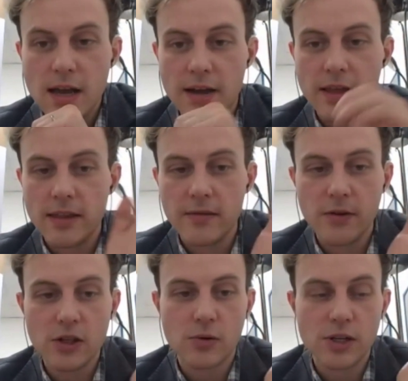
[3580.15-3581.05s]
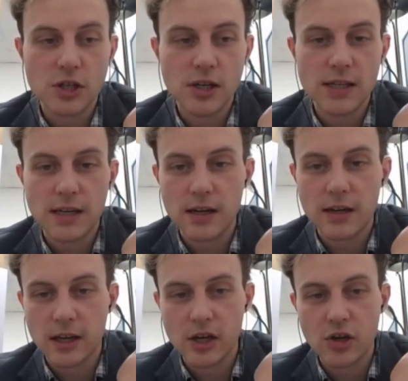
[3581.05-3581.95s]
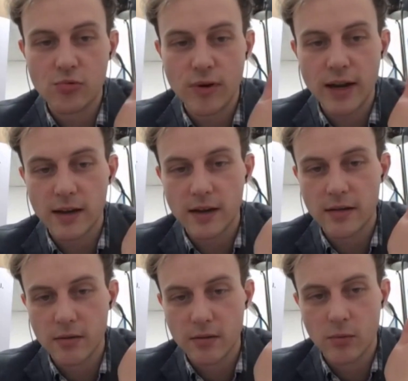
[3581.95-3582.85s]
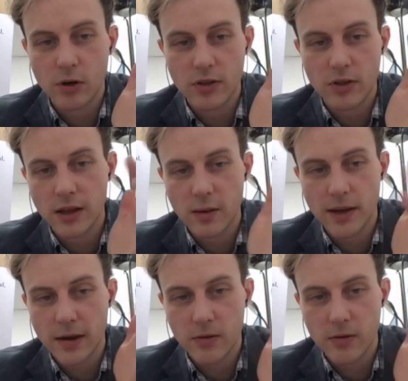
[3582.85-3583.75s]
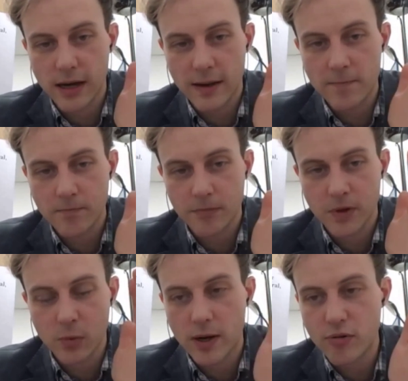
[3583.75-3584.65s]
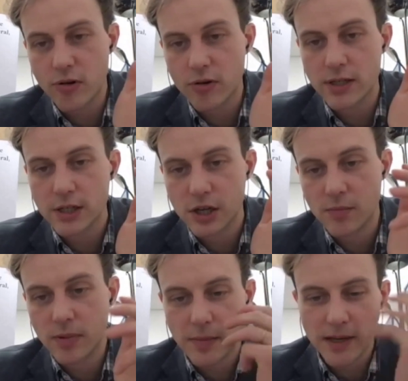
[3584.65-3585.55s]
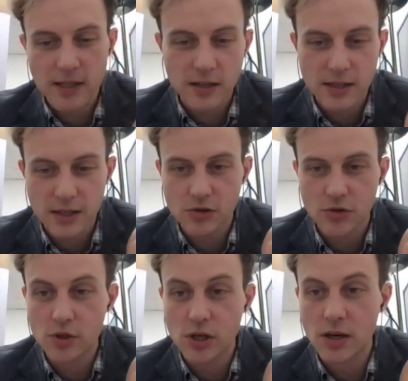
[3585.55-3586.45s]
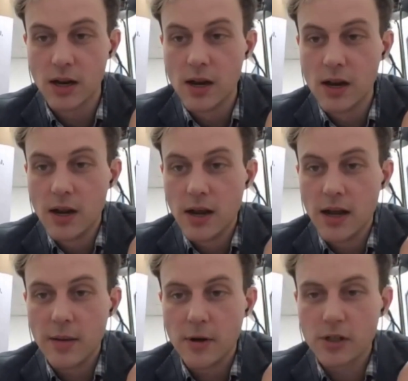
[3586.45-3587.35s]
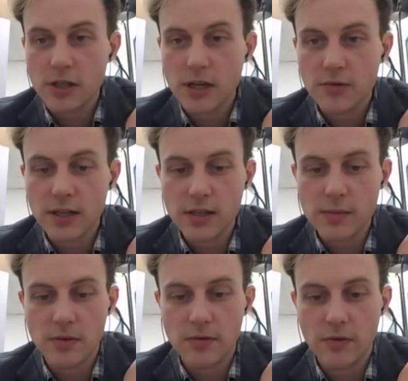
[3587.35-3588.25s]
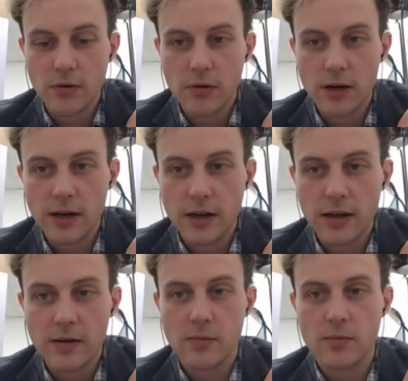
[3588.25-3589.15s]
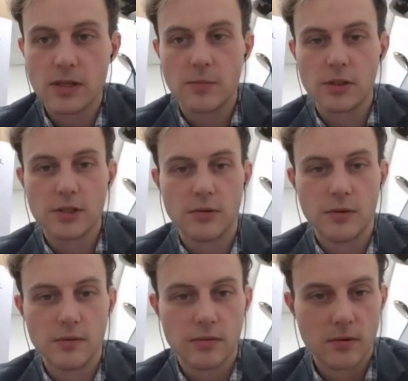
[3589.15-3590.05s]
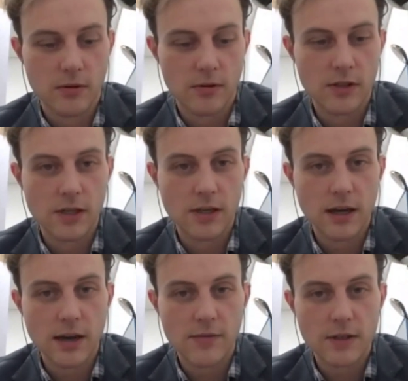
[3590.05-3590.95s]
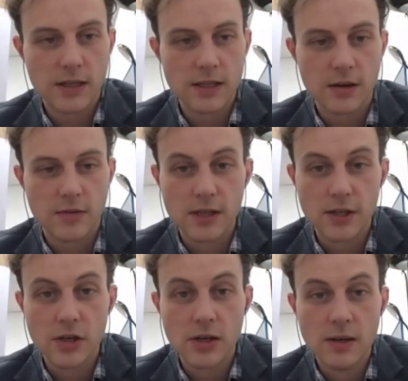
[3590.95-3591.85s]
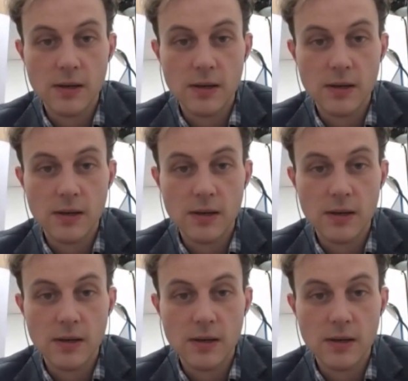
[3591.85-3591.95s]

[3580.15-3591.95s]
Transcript: And then the first question is, can you rank what you think about what our priorities could be based on this description? Apologies, I had to write this before I was able to obviously have today's conversation.